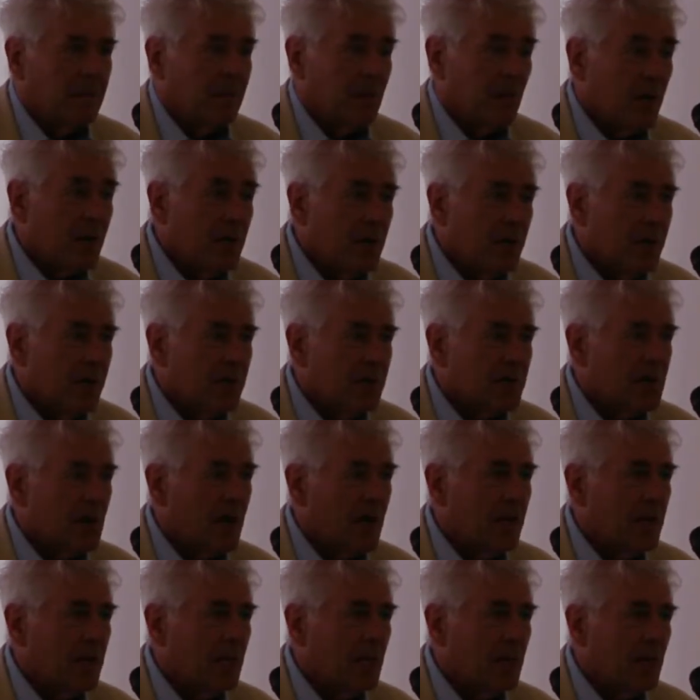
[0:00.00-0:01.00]
Really? Is
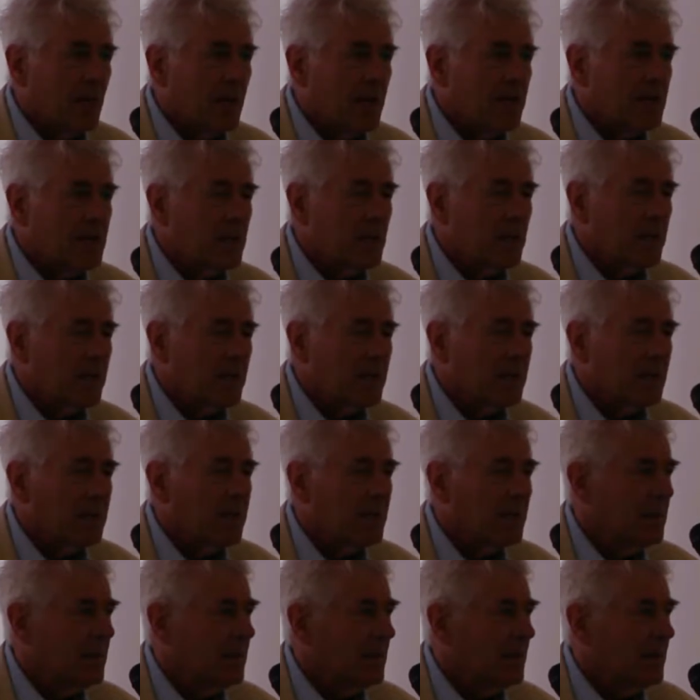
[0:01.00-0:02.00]
that inflation?
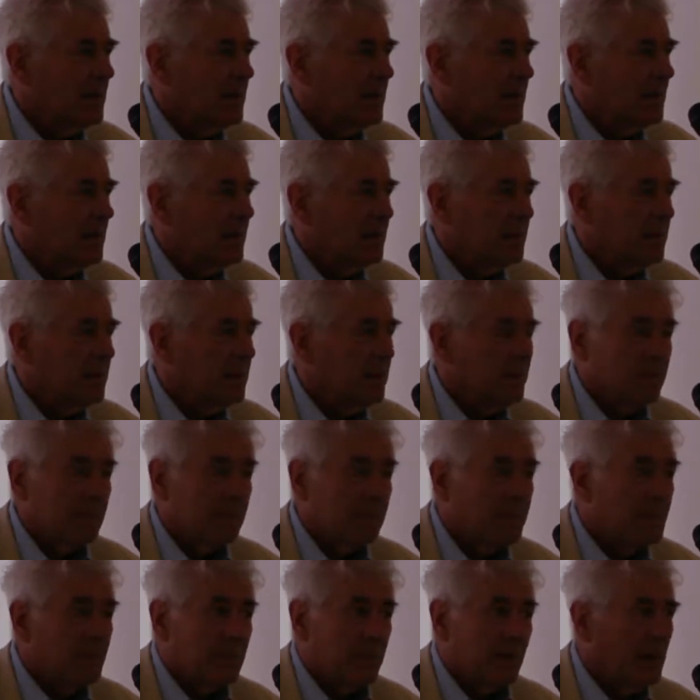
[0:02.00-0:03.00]

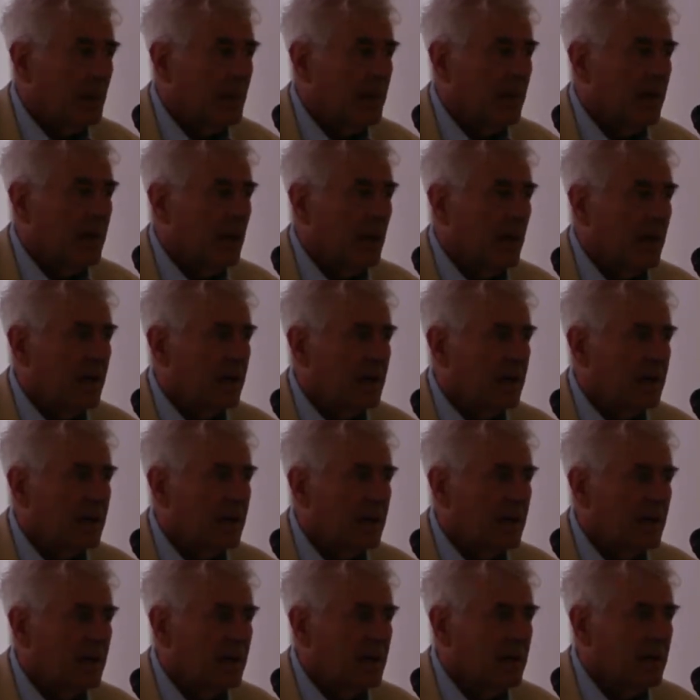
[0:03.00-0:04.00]
Probably not.
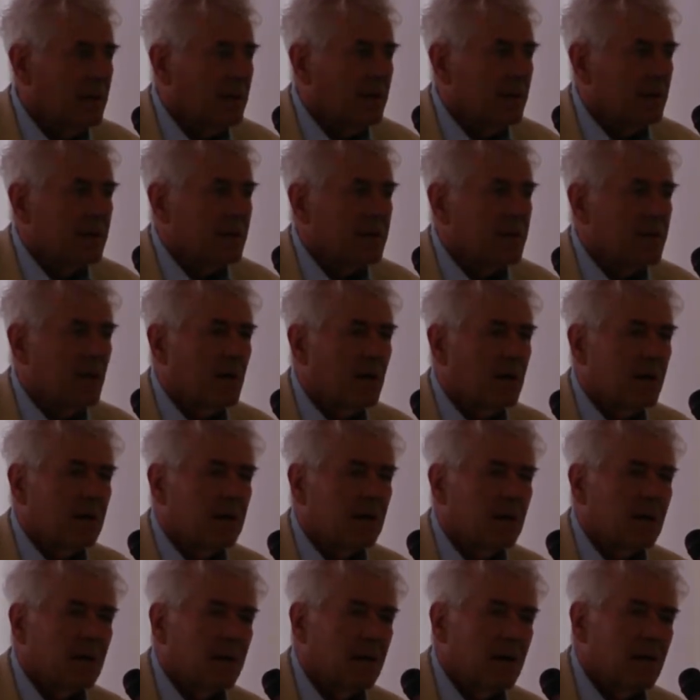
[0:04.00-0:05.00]

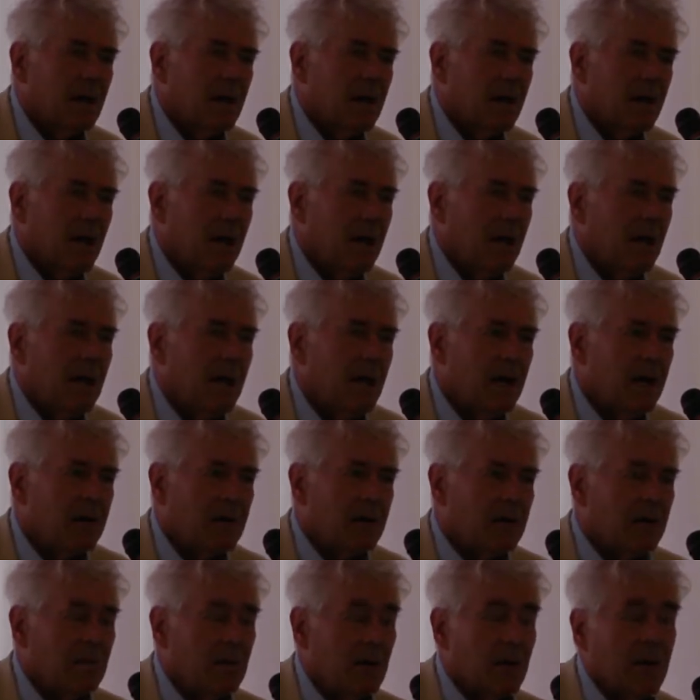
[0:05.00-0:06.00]
So I
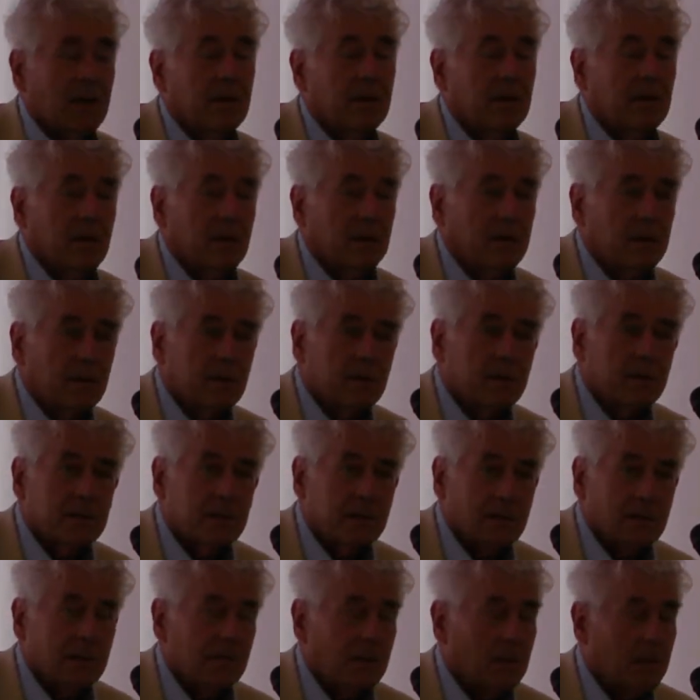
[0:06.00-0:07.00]
had what I thought
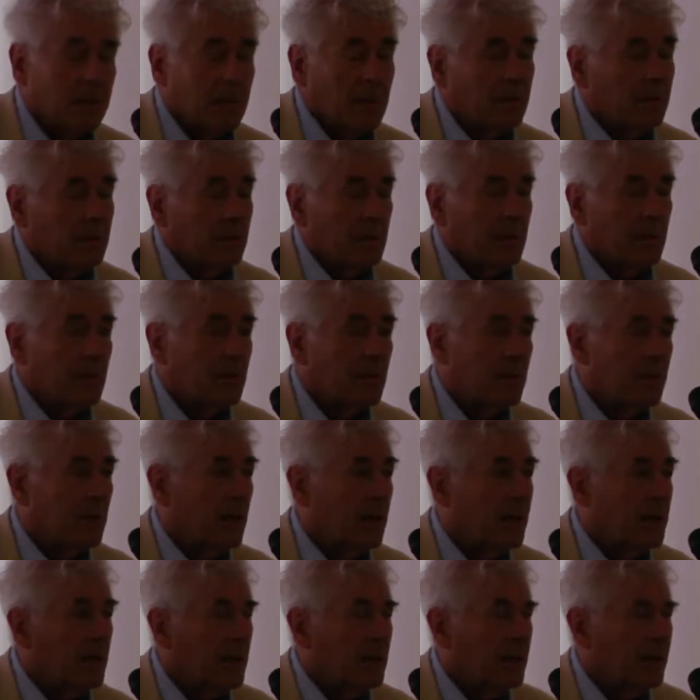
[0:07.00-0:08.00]
was a you know, pretty good
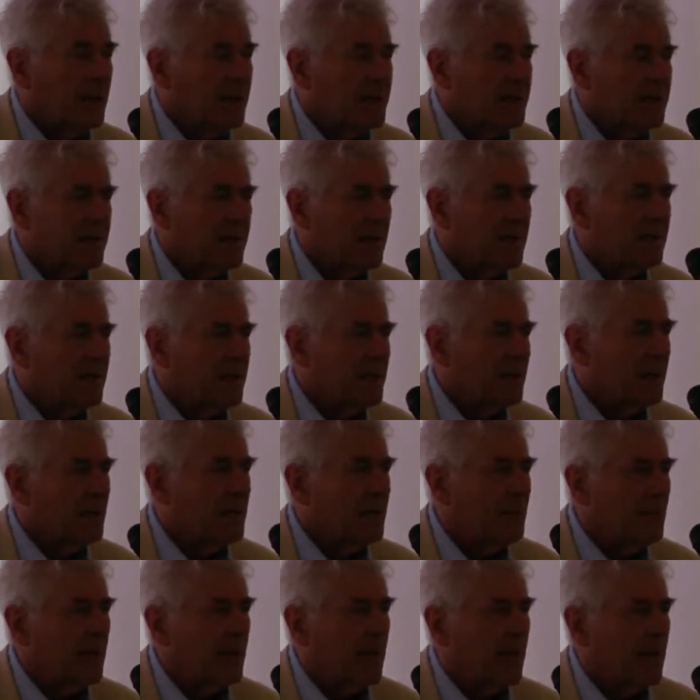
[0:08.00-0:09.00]
idea. Let's, let's see
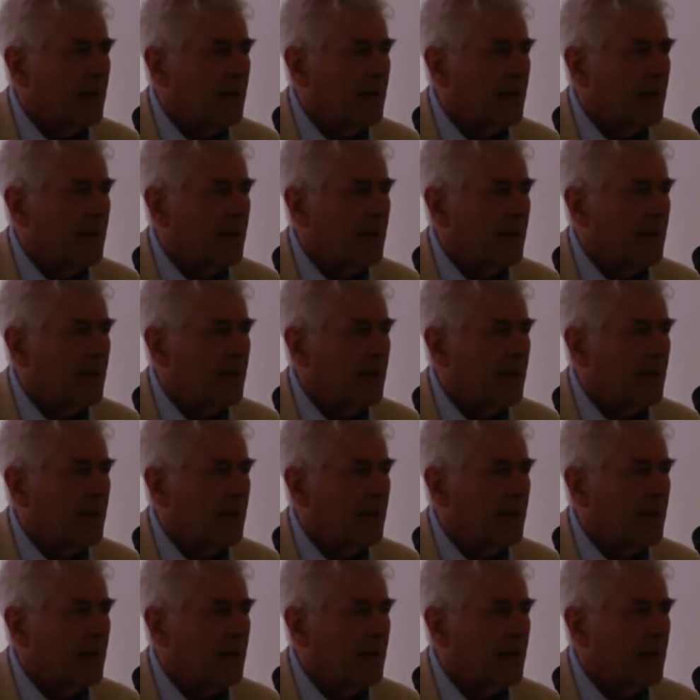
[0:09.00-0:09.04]
if we